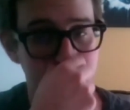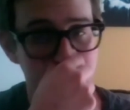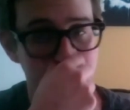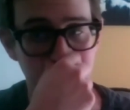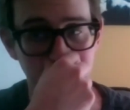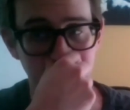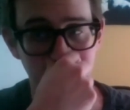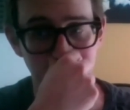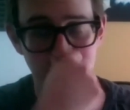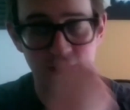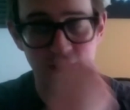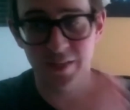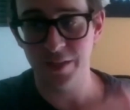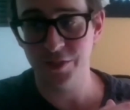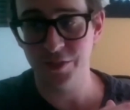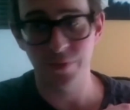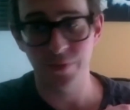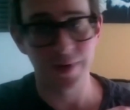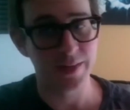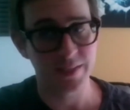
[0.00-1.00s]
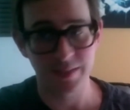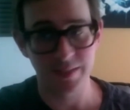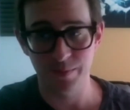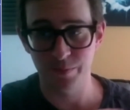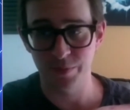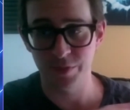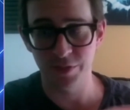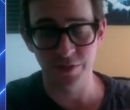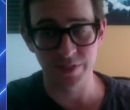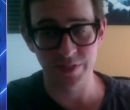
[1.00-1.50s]
I research, write, and
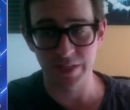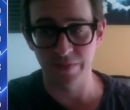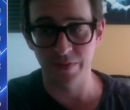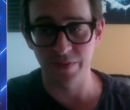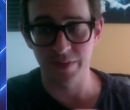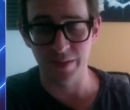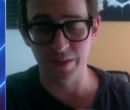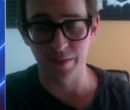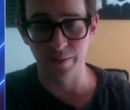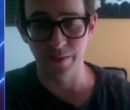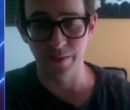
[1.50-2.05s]
produce everything.